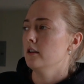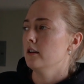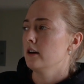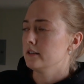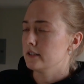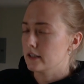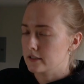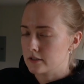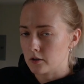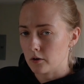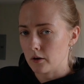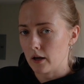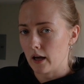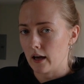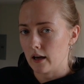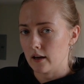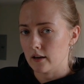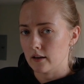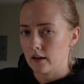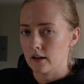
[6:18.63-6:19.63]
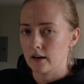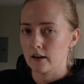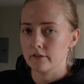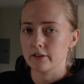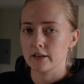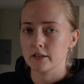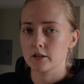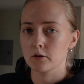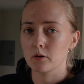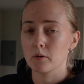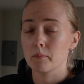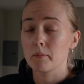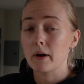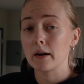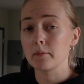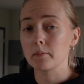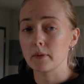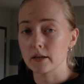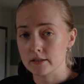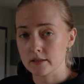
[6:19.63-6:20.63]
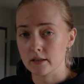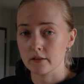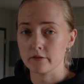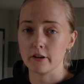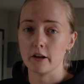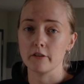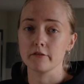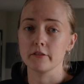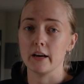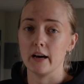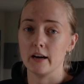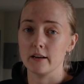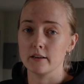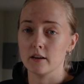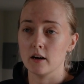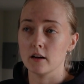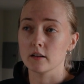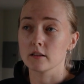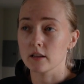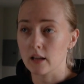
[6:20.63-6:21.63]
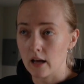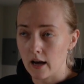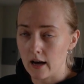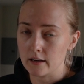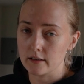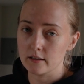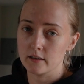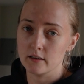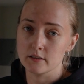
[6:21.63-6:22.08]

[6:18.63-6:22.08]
And that's okay. And I've had to remind myself of that a lot,